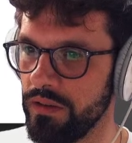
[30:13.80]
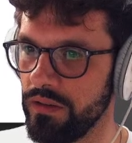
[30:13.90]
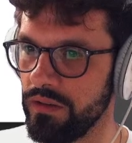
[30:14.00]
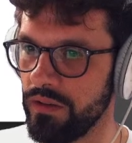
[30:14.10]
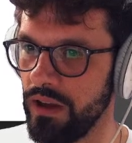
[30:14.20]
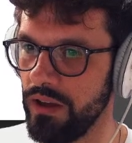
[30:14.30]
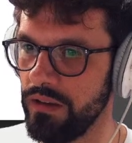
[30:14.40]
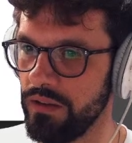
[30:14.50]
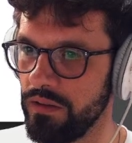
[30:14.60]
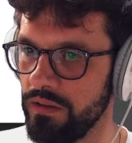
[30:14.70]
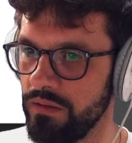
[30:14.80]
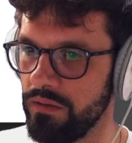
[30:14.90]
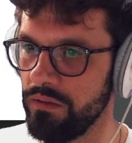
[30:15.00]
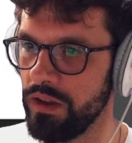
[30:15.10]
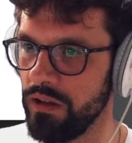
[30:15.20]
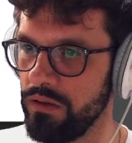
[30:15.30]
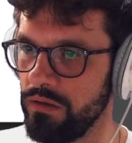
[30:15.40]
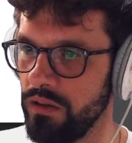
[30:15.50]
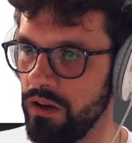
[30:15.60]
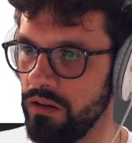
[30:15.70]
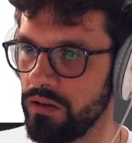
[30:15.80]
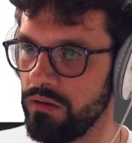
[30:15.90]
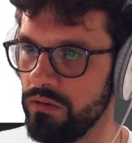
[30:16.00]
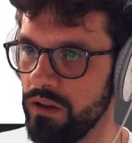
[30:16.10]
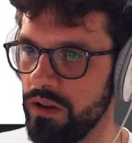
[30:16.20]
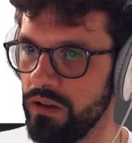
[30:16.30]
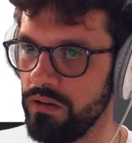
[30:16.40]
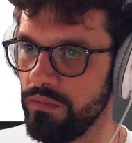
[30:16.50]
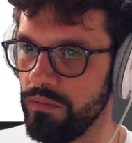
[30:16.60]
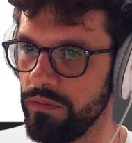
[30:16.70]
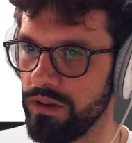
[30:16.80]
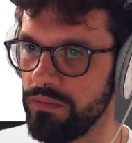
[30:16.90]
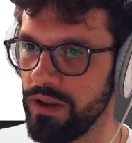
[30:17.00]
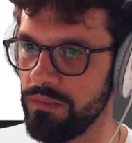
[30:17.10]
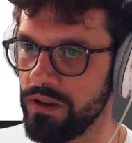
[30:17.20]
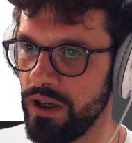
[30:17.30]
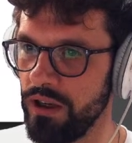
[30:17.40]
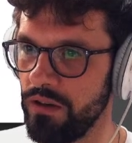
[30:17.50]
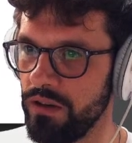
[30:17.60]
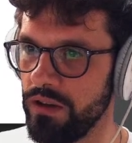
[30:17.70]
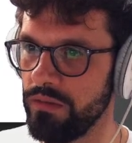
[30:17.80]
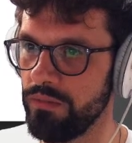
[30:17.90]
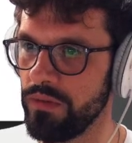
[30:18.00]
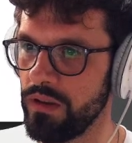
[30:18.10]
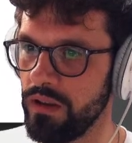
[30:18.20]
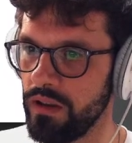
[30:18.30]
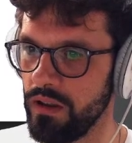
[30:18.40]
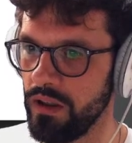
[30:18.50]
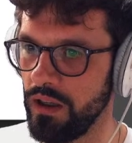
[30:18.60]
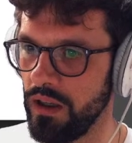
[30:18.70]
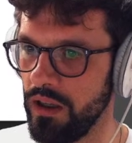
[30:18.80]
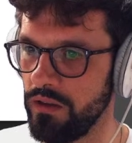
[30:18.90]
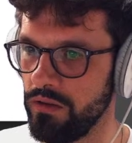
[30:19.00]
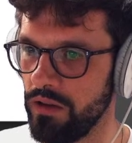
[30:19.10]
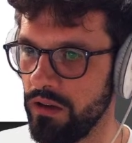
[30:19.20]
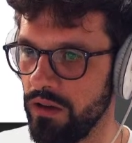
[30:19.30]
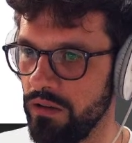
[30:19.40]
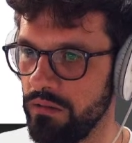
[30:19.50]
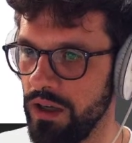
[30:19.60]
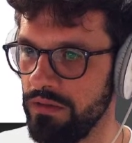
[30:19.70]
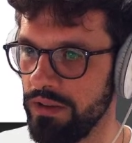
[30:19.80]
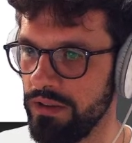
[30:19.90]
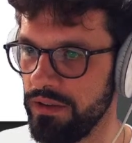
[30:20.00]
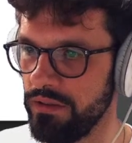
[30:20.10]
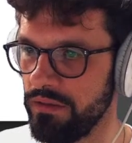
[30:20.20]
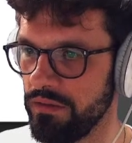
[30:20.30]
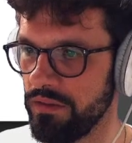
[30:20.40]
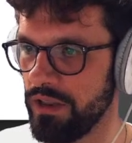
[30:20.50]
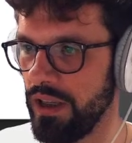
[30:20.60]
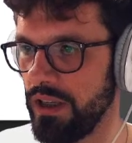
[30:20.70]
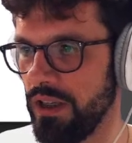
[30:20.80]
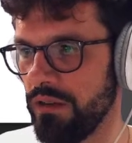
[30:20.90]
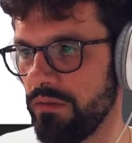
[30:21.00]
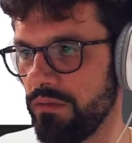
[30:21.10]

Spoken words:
okay, we're gonna do our cool displacement shader on it and do our wavy thing here,